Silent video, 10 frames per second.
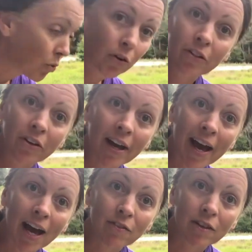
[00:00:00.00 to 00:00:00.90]
northern
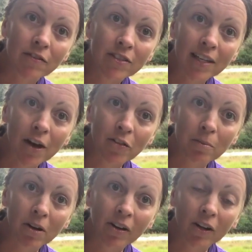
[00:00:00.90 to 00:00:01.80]
half of South
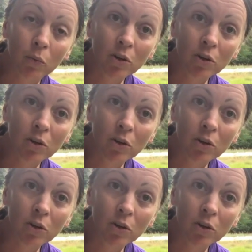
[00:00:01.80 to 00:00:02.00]
America.